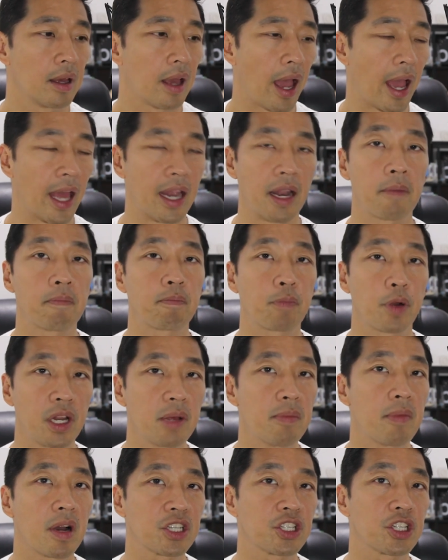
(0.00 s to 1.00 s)
And I'm
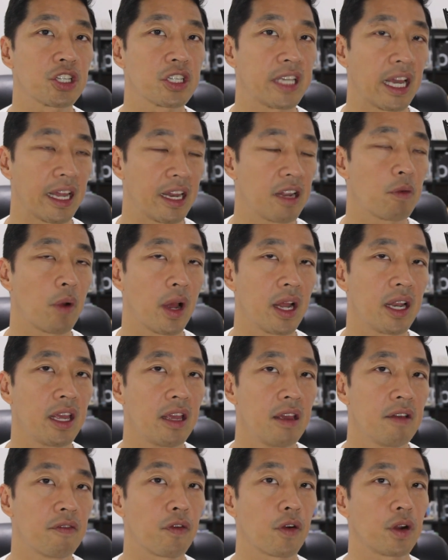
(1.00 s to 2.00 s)
pretty much getting
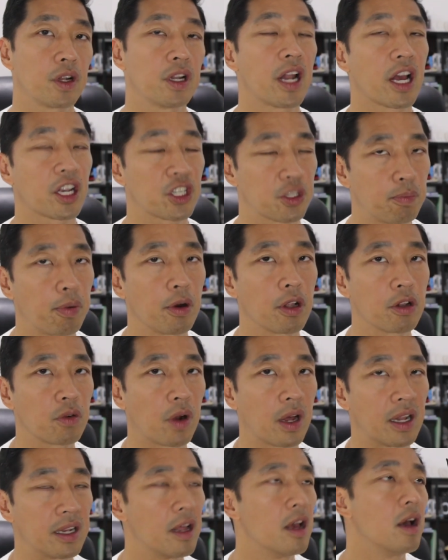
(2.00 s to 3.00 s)
ready for the next bull
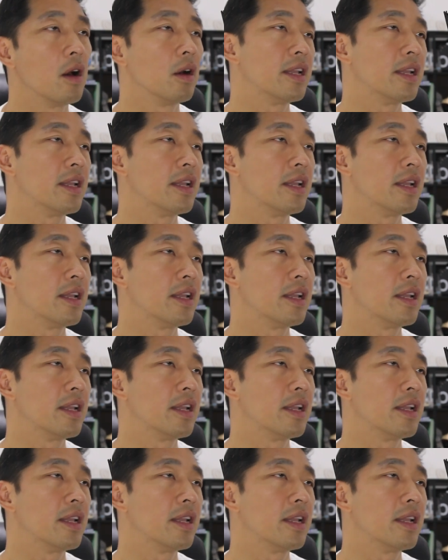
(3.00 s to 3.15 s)
run.